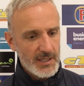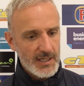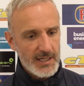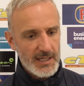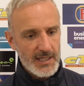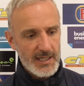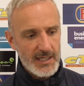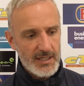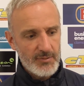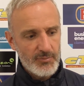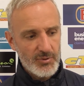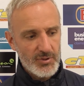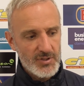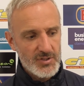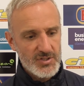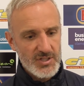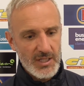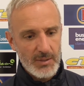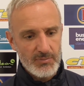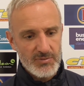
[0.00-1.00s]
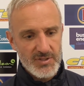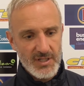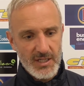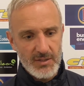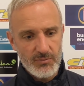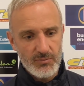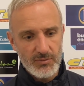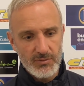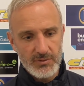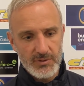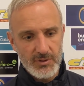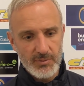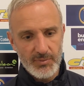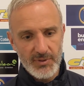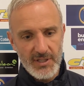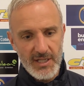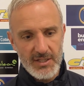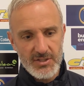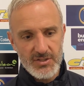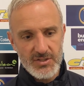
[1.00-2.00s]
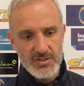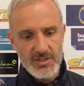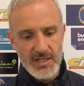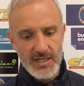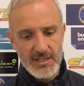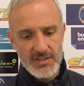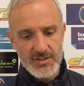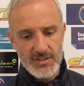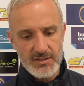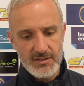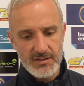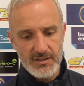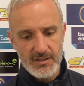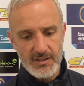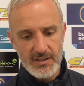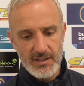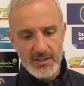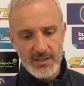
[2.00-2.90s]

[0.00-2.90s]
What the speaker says: but at the same time, it'll be an exercise and